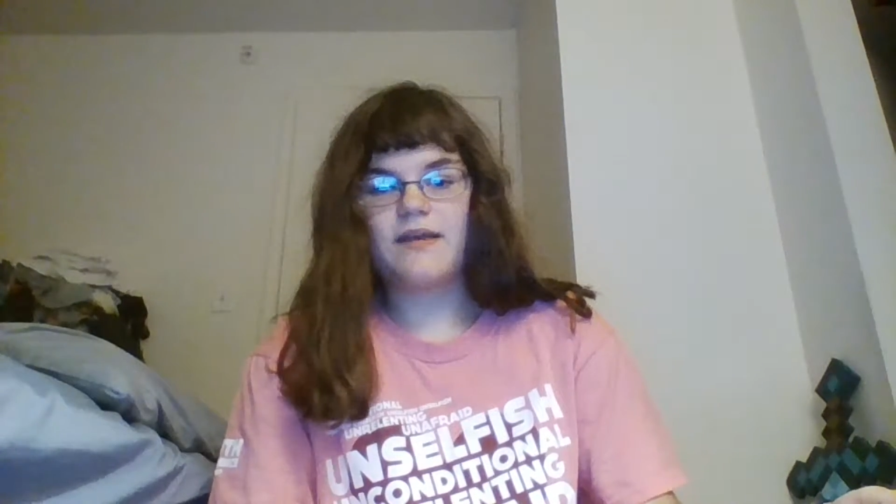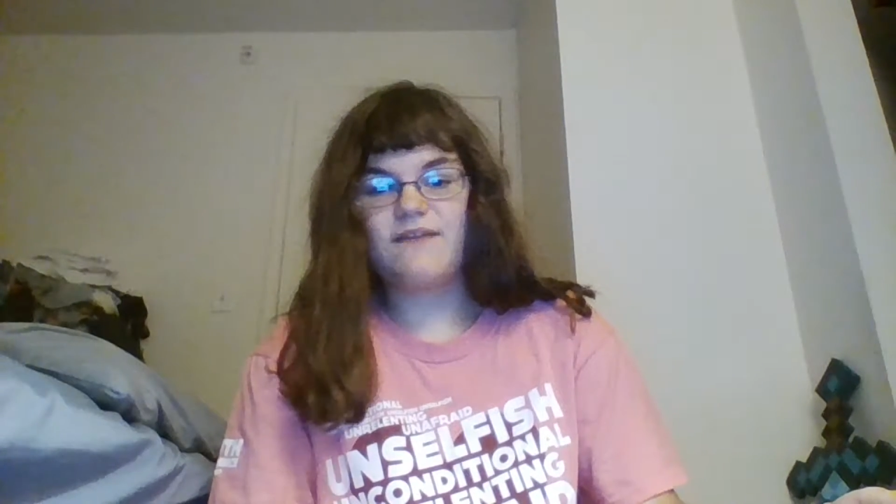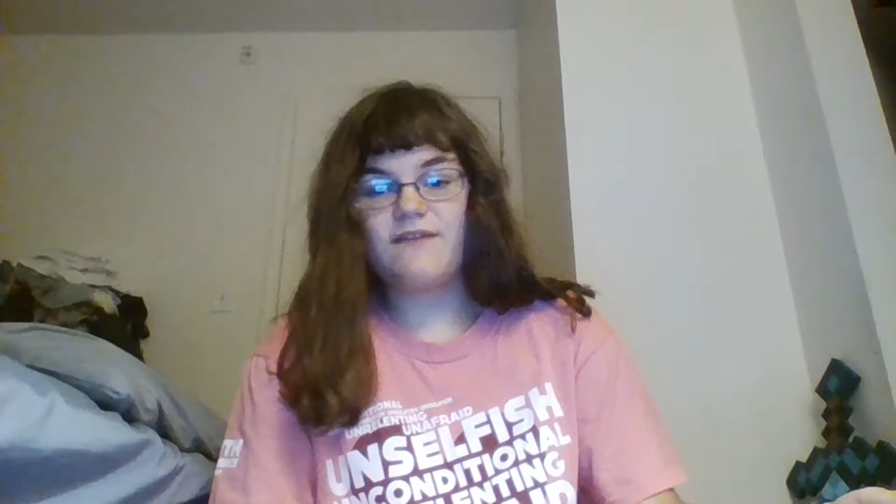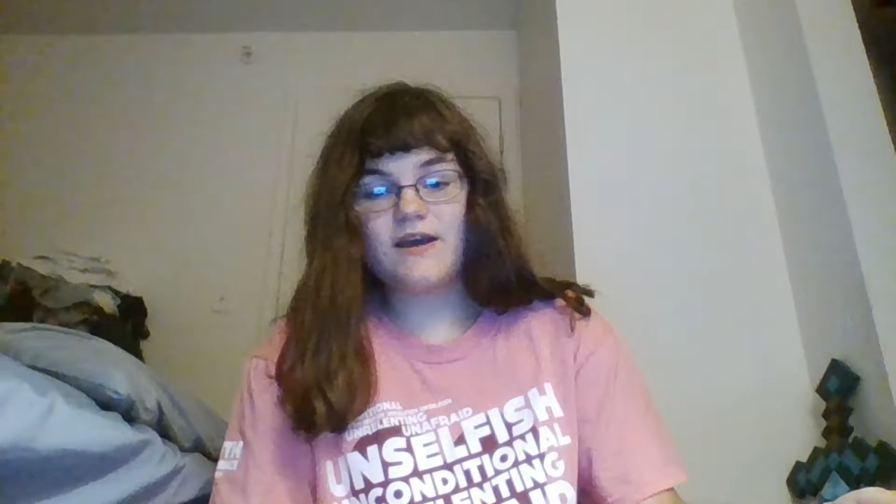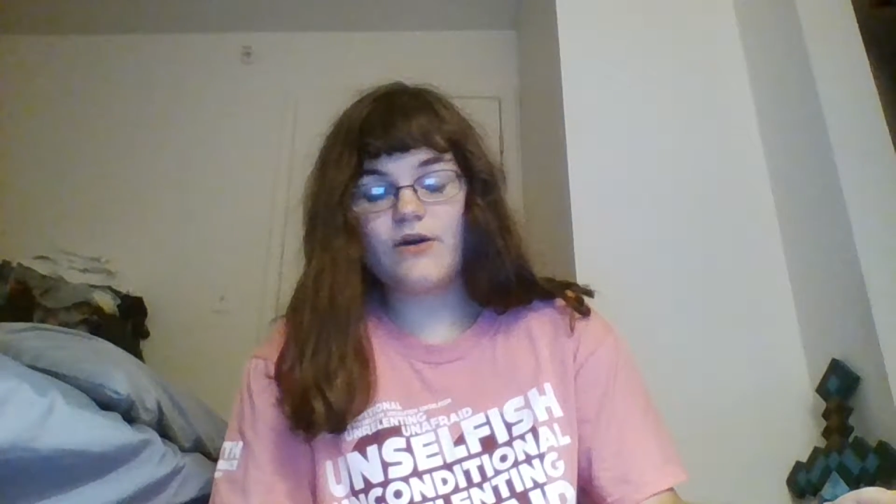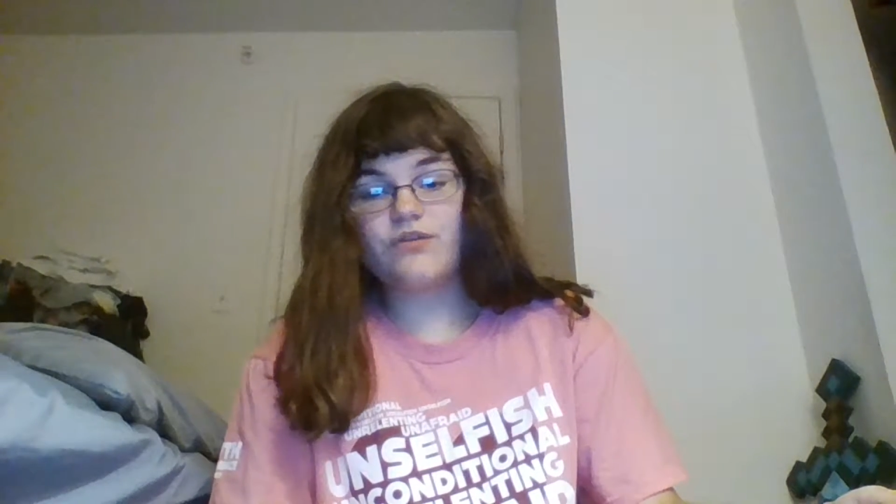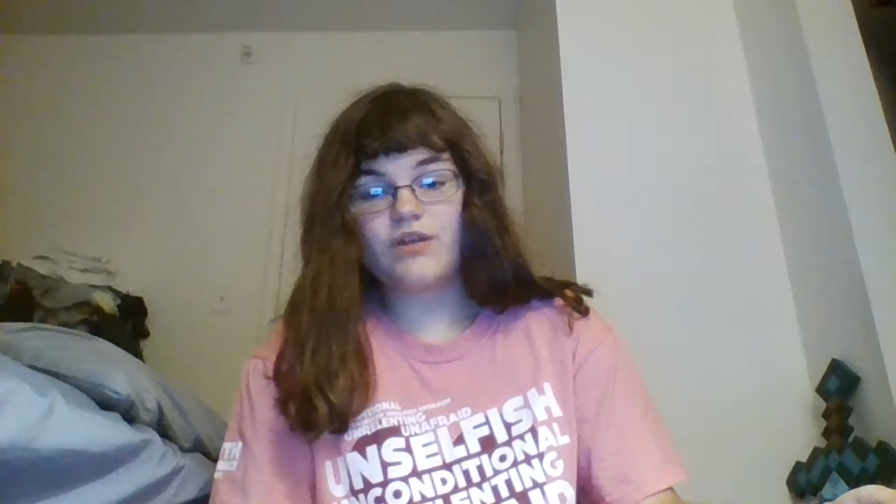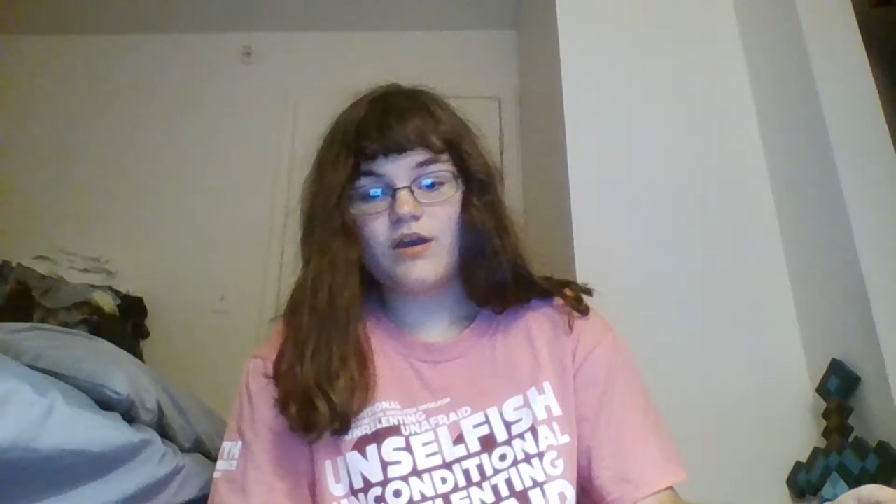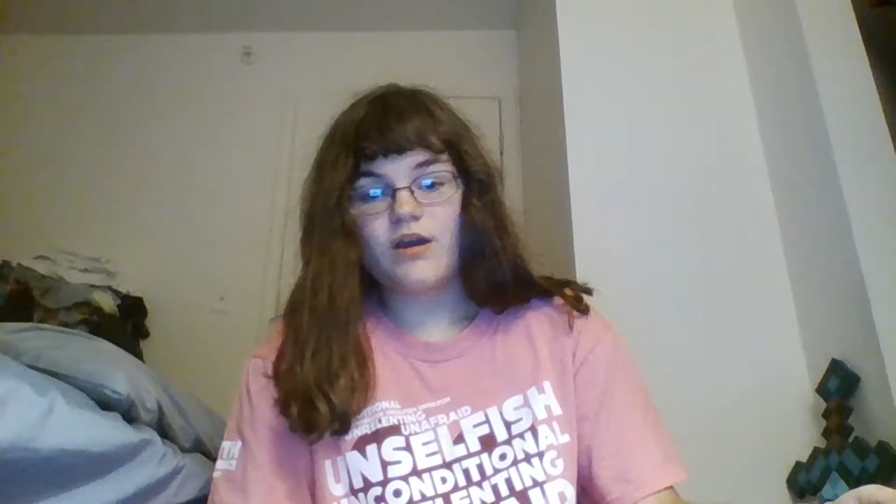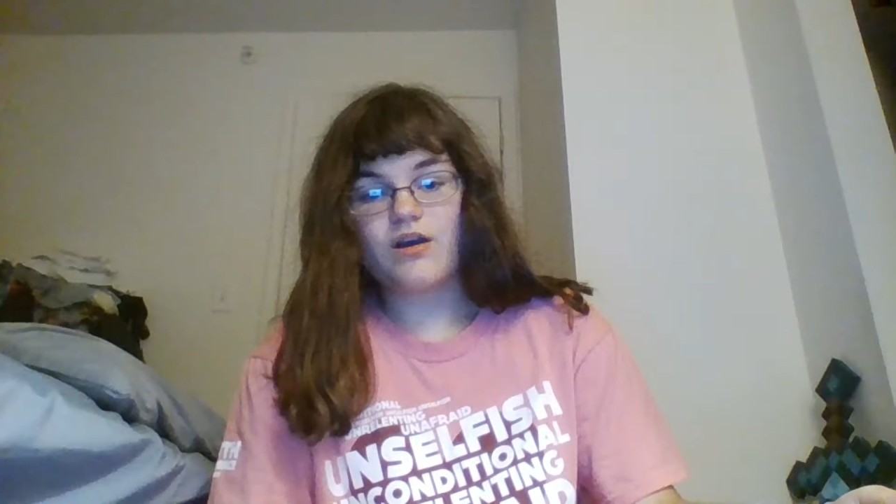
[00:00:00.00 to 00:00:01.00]
if he goes
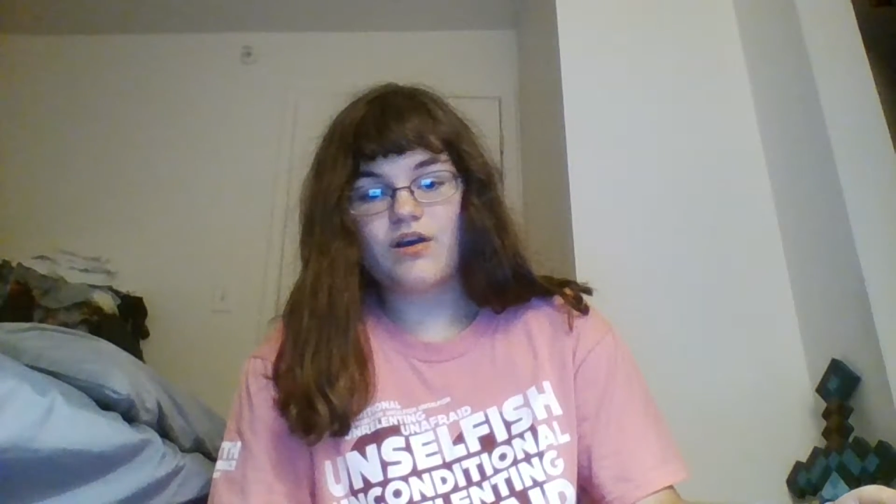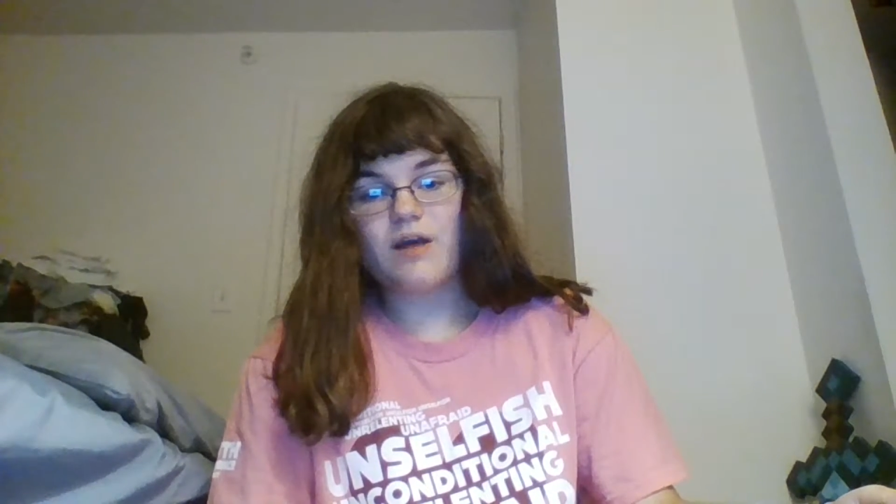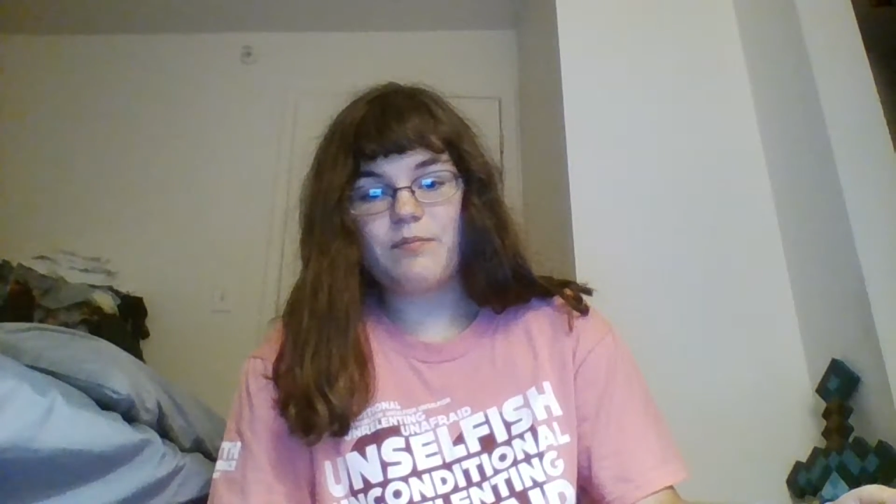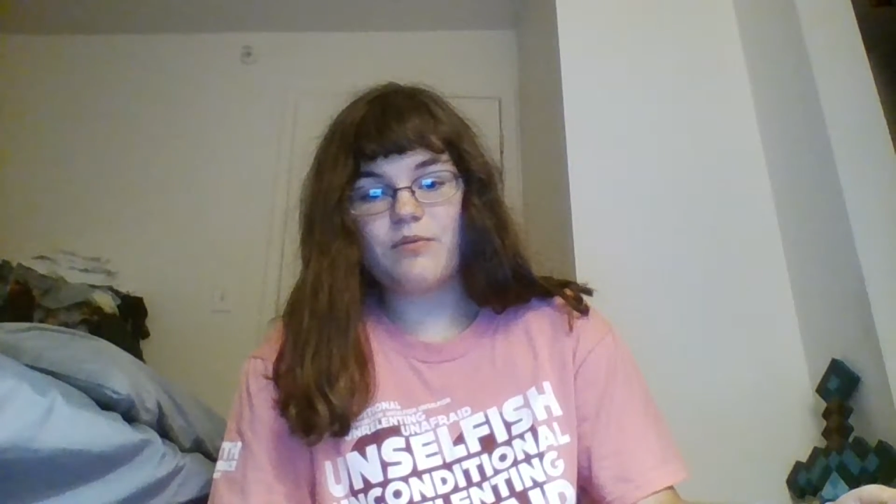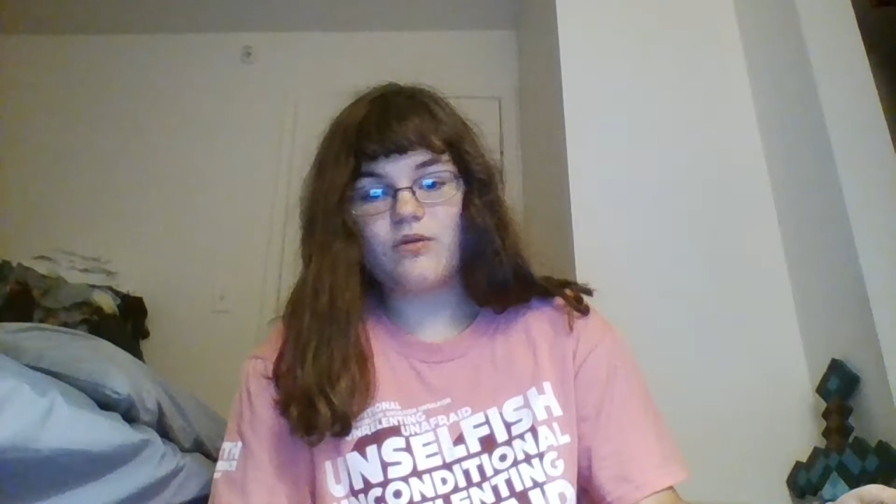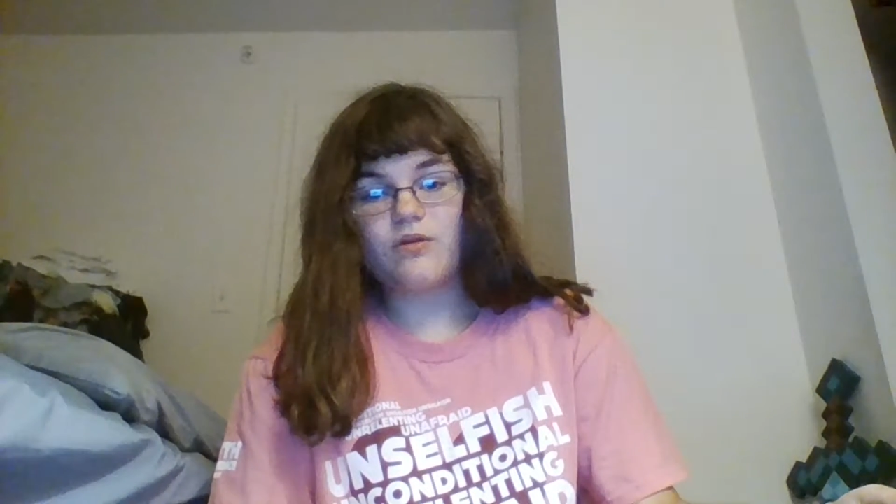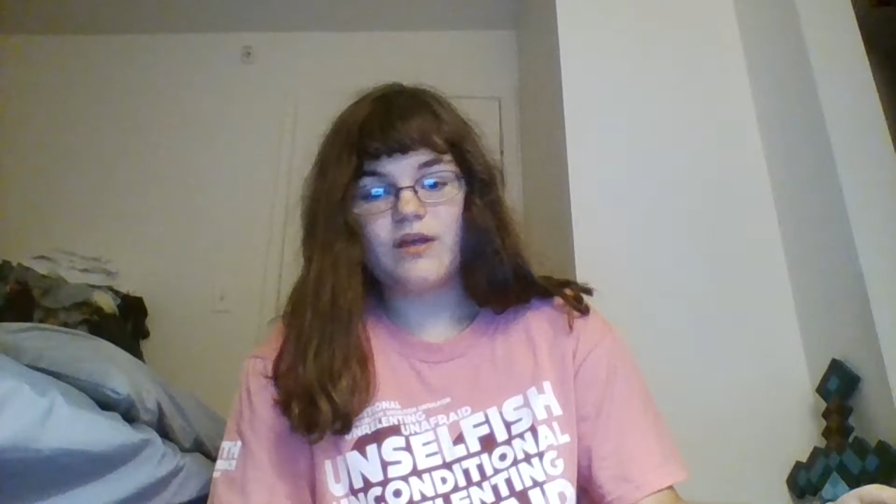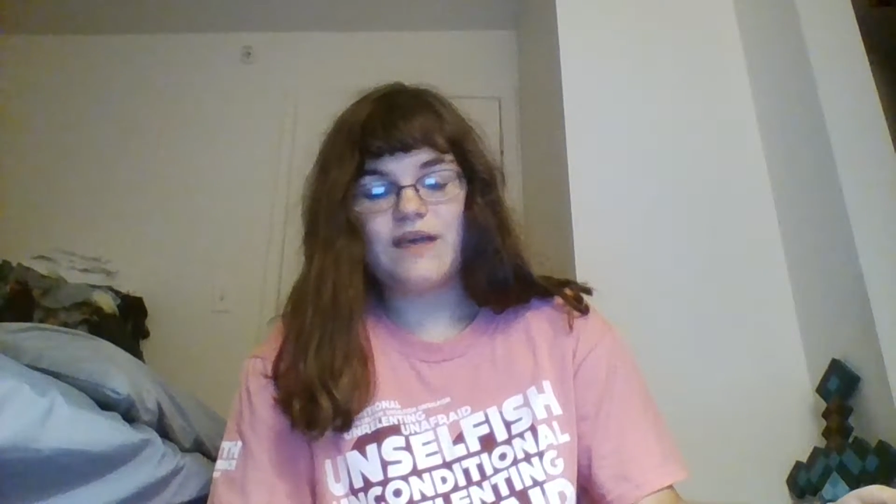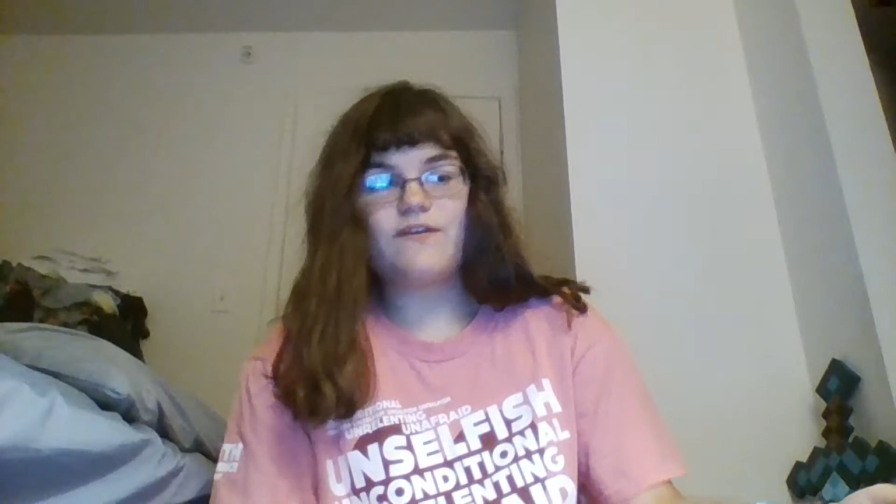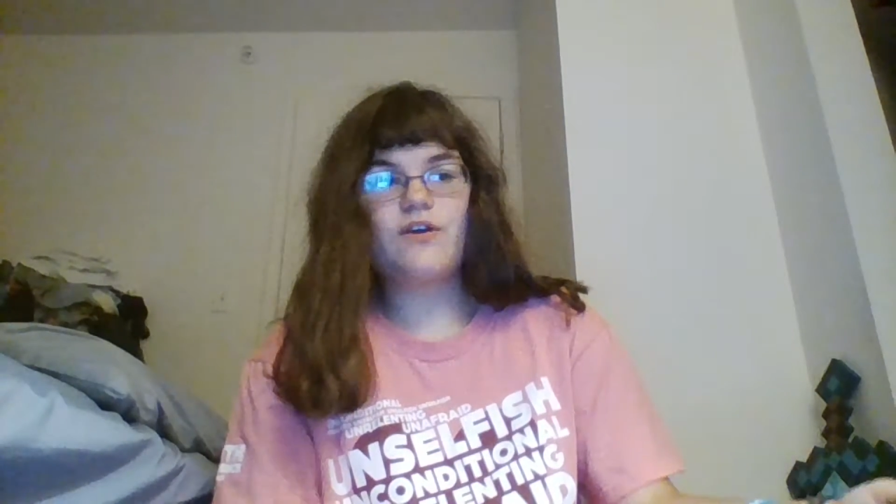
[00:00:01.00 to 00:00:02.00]

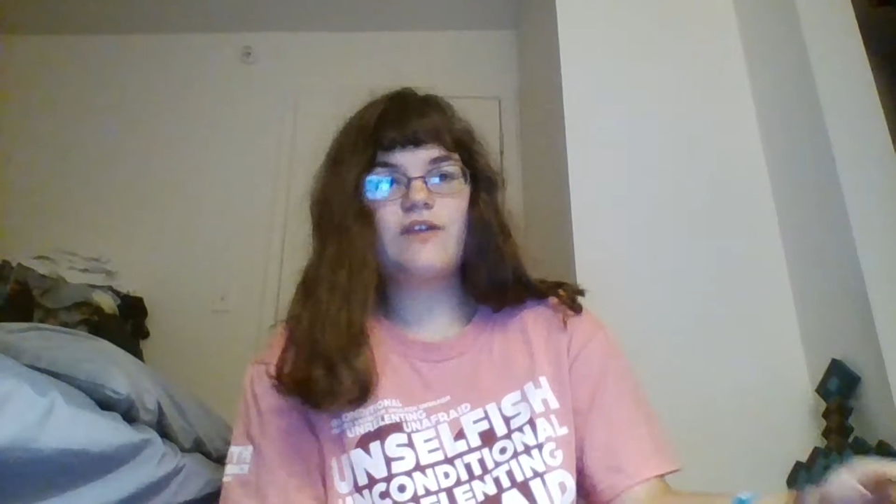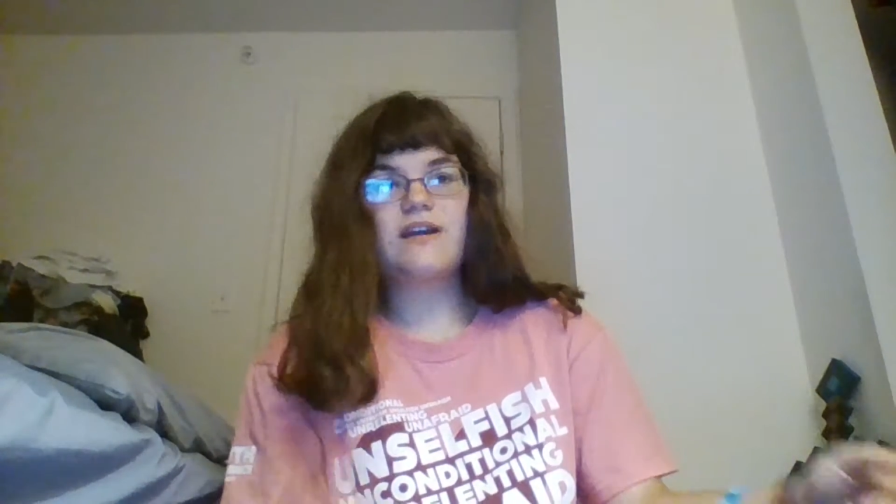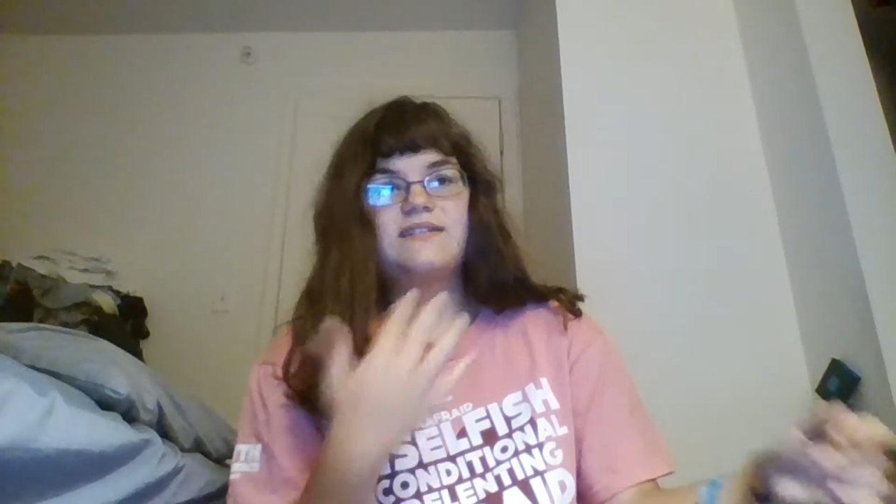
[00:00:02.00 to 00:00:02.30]
a